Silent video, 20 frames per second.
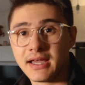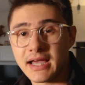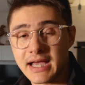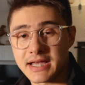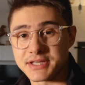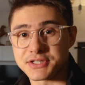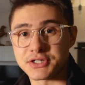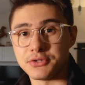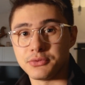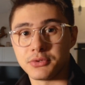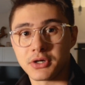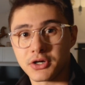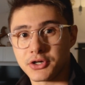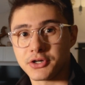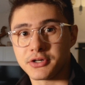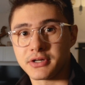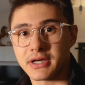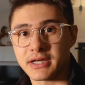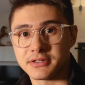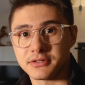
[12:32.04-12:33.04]
As you
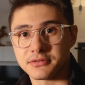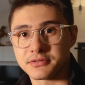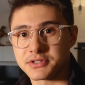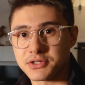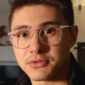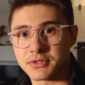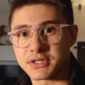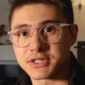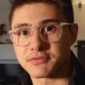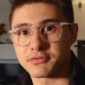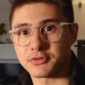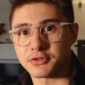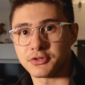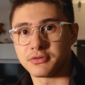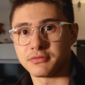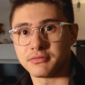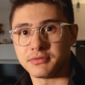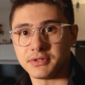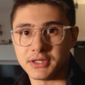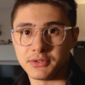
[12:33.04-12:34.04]
heard, I don't do this for
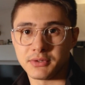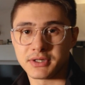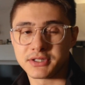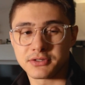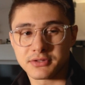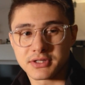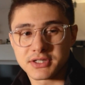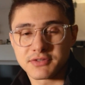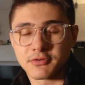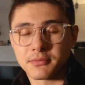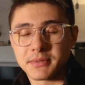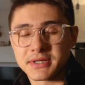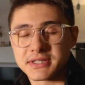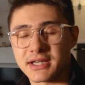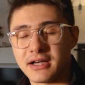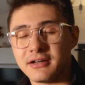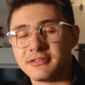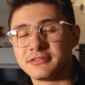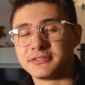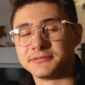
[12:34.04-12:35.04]
you, I do this for
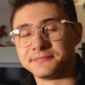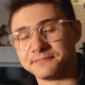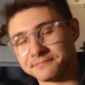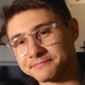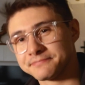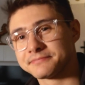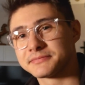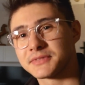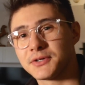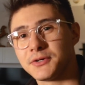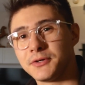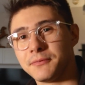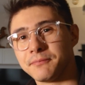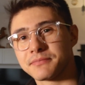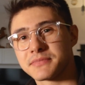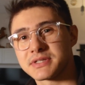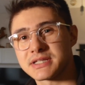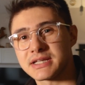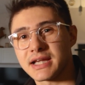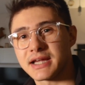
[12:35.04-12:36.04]
myself.
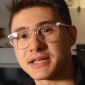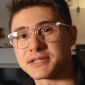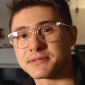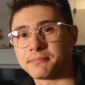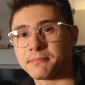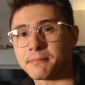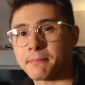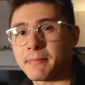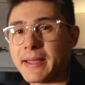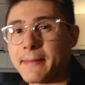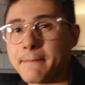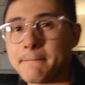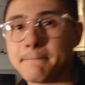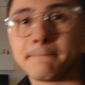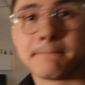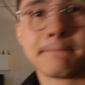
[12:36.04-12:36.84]
Cool, see you guys, bye.